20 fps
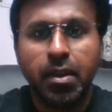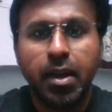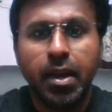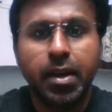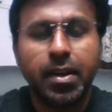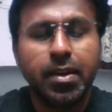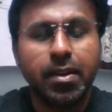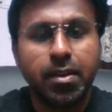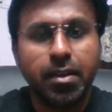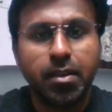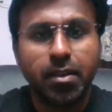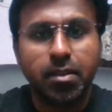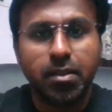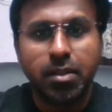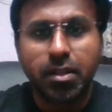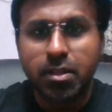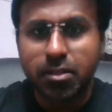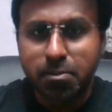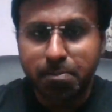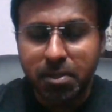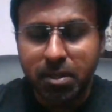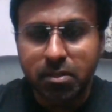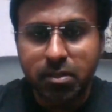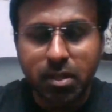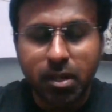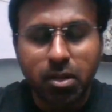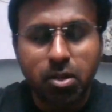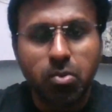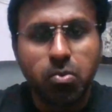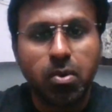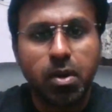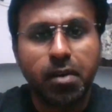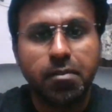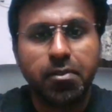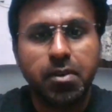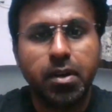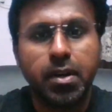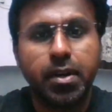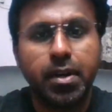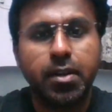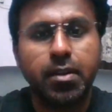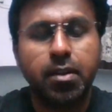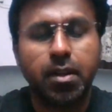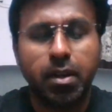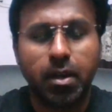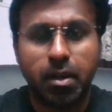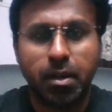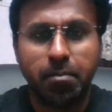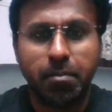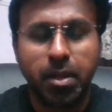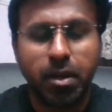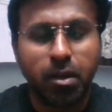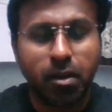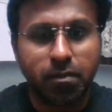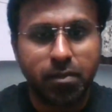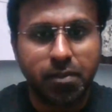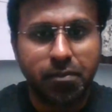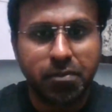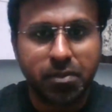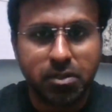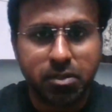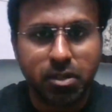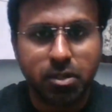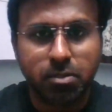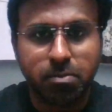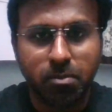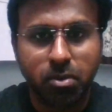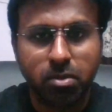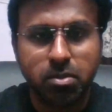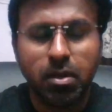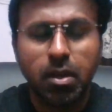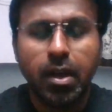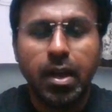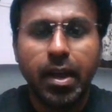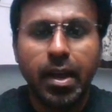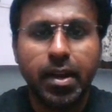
And this person you would have heard in many of the physics books.